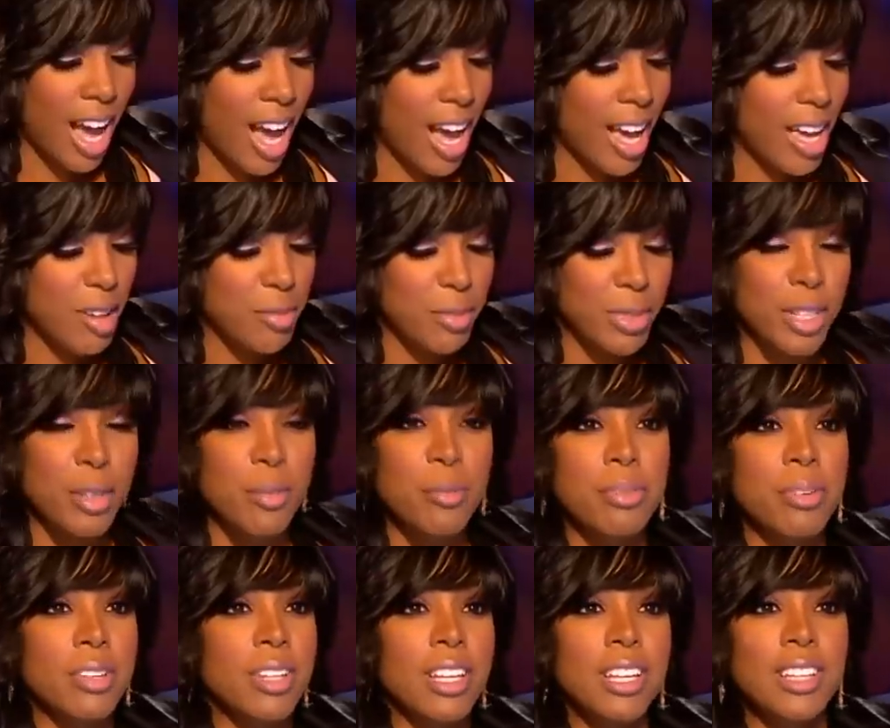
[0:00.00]
I am
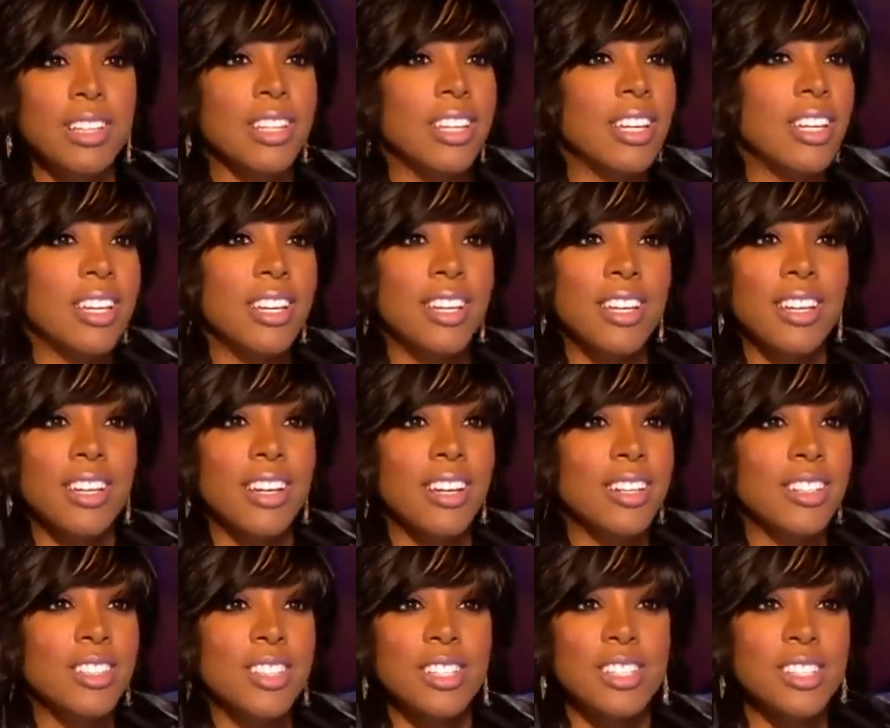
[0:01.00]
completely
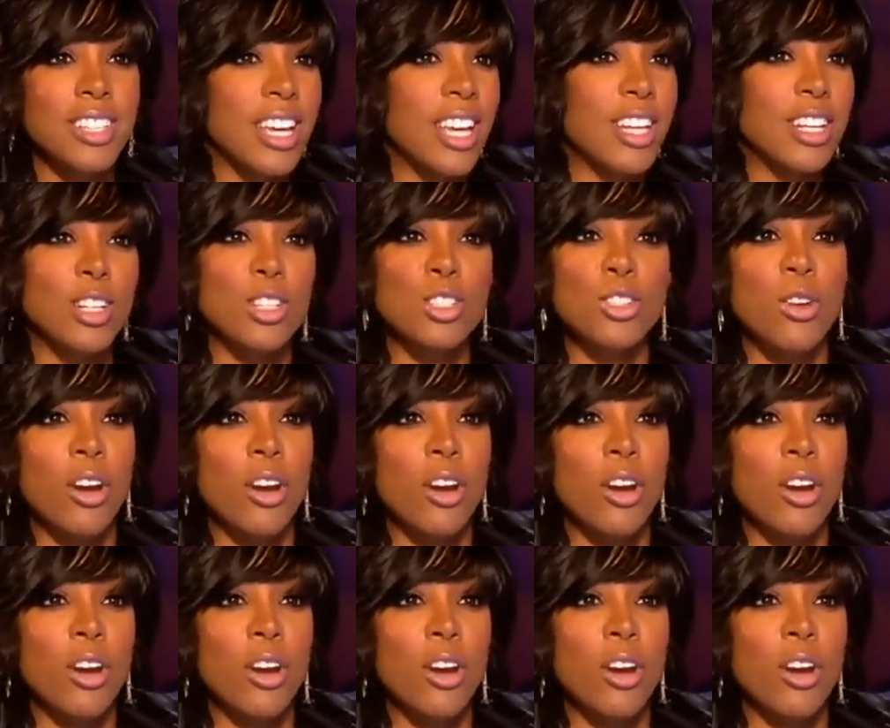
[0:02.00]
just in a